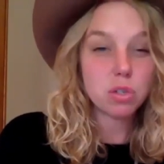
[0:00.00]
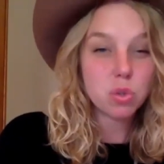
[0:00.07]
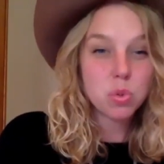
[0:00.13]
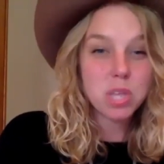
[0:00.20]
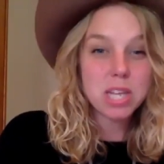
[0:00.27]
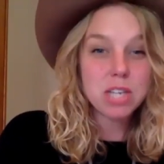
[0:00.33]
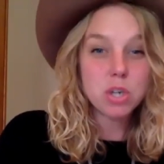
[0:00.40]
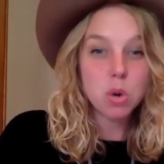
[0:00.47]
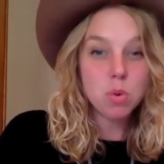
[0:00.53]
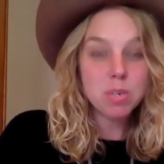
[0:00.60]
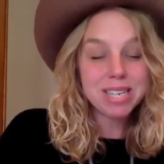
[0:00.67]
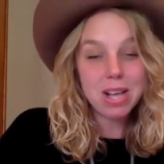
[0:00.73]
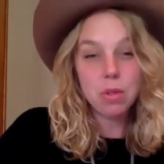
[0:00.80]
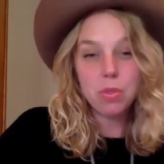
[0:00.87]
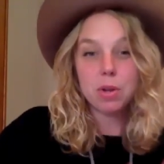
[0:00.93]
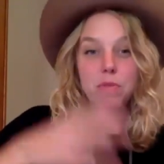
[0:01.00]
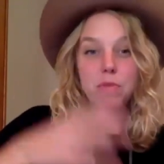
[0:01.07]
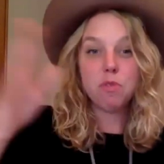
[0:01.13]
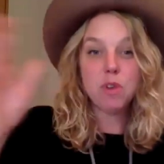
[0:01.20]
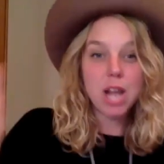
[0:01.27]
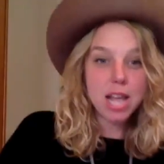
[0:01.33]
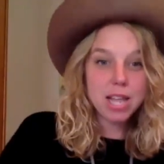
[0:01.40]
So they don't tell their
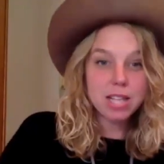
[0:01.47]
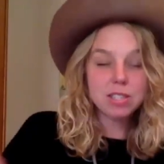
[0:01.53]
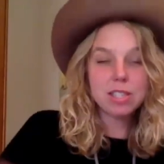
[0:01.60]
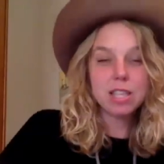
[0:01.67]
friends,